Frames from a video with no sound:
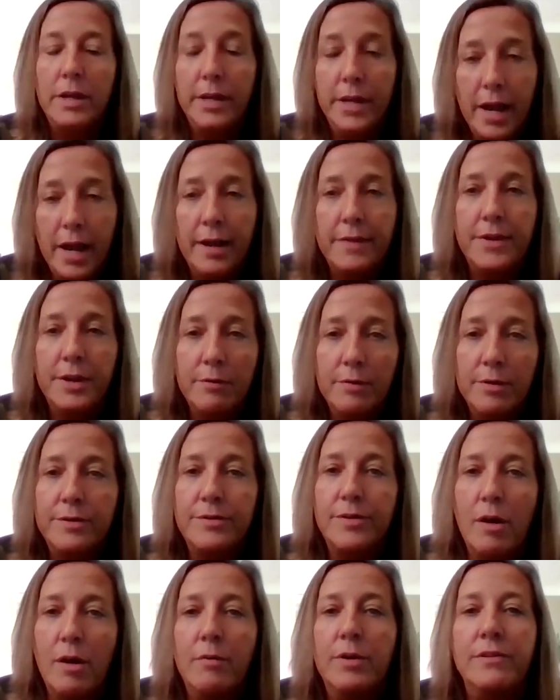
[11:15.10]
Yeah, there
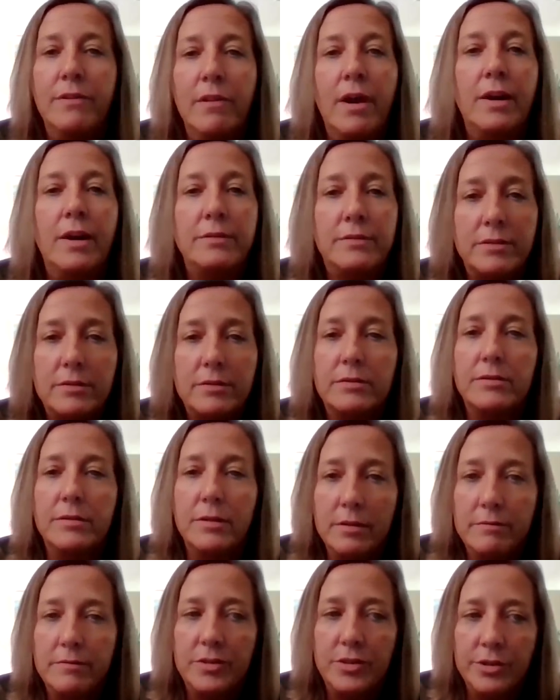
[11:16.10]
was always lots
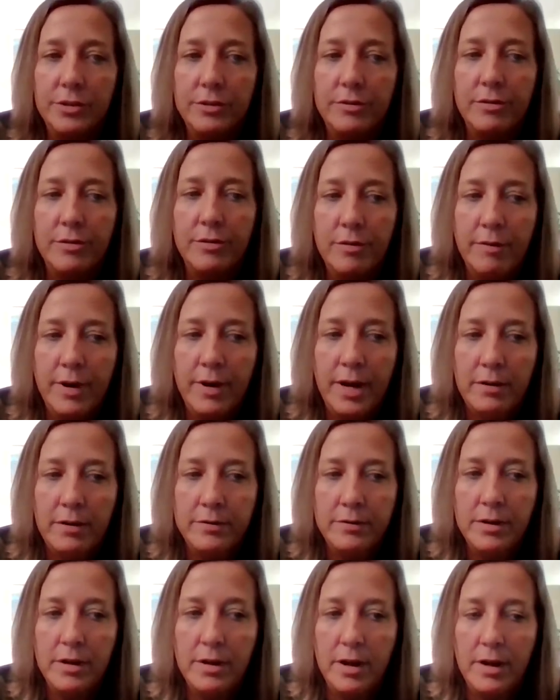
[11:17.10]
of children
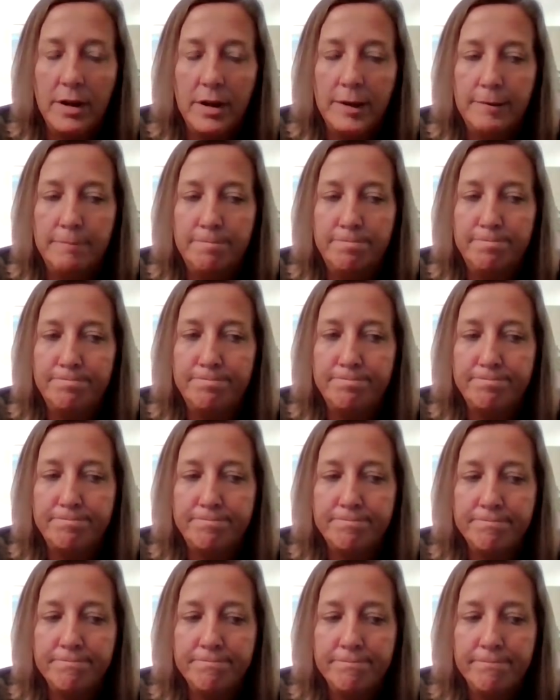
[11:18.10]
around. Um,
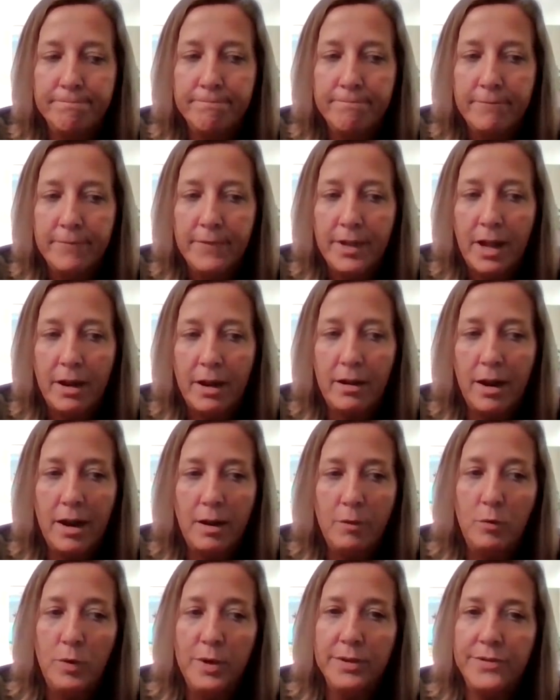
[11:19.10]
I,
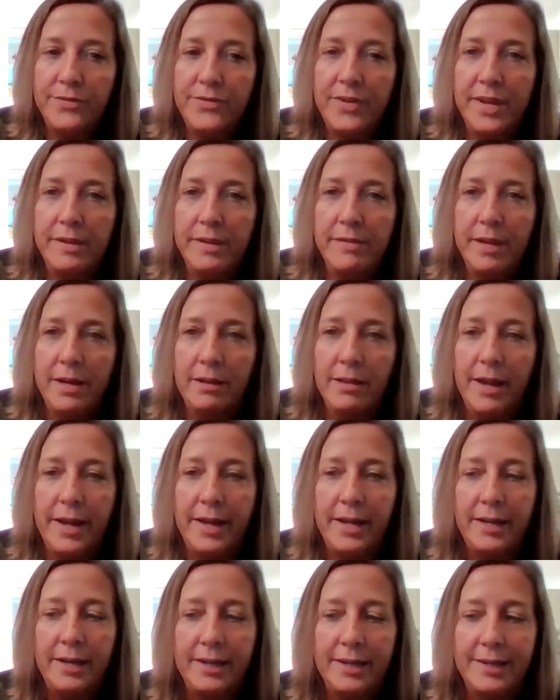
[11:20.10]
I will say that
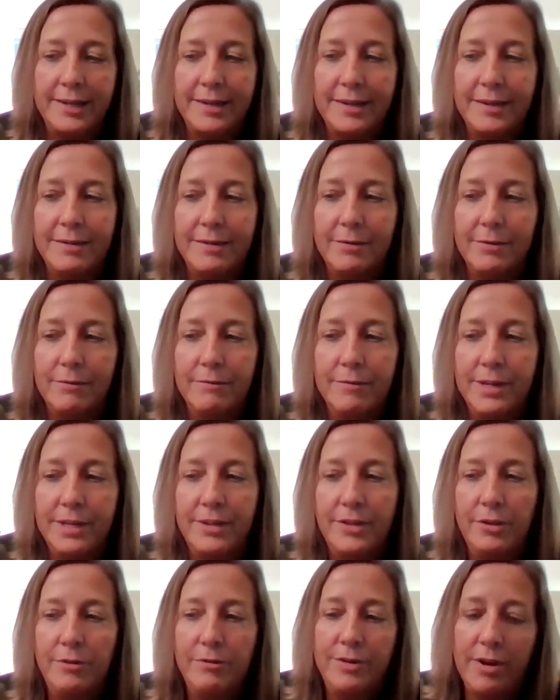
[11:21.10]
like
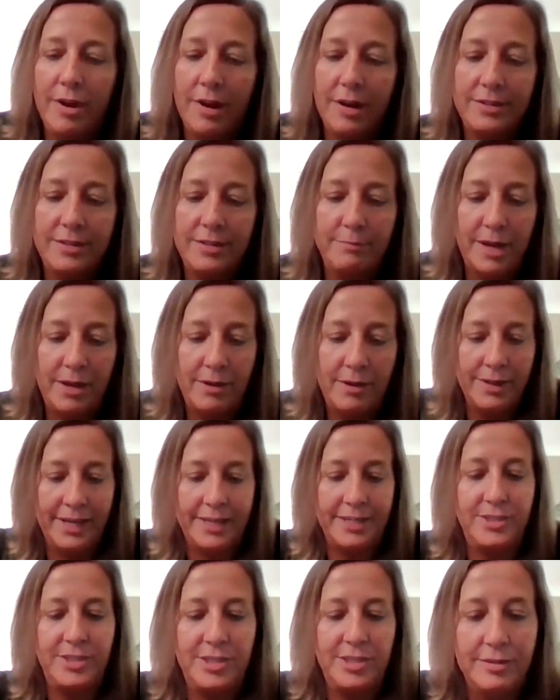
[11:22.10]
when you talked about
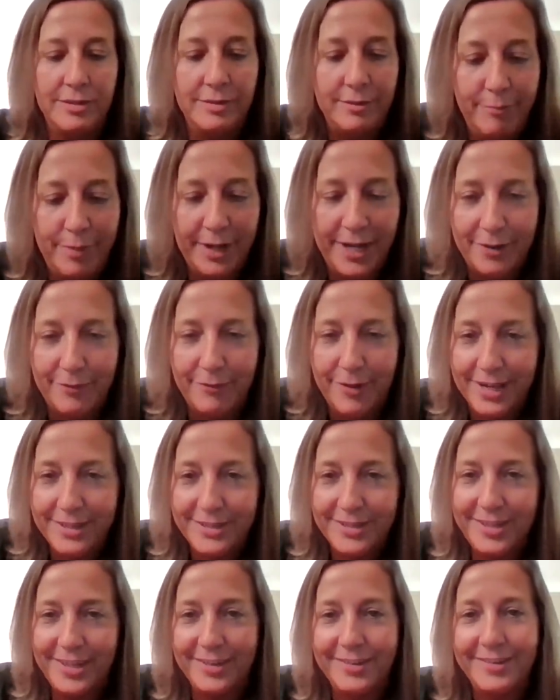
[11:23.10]
like children being
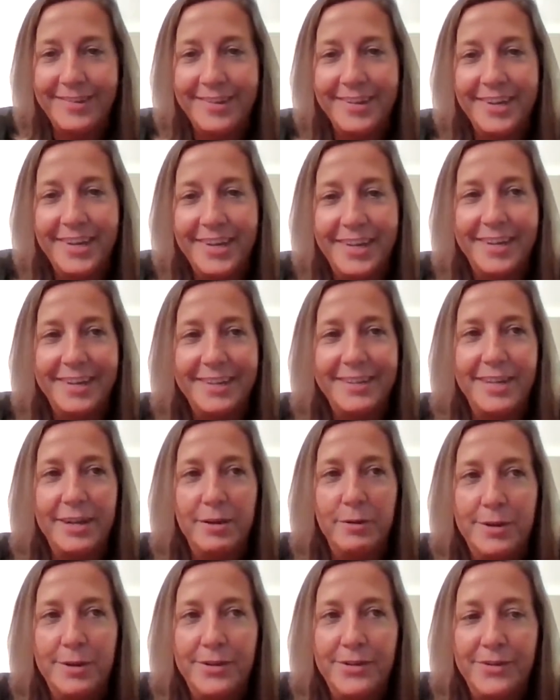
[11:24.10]
rescued,
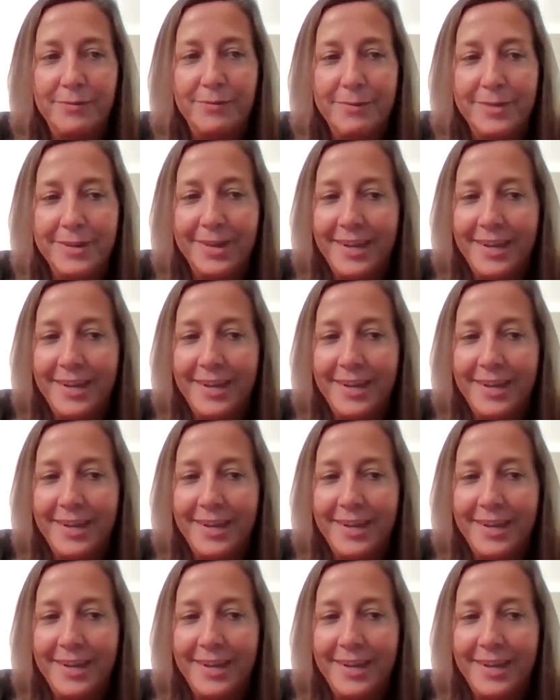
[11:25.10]
there was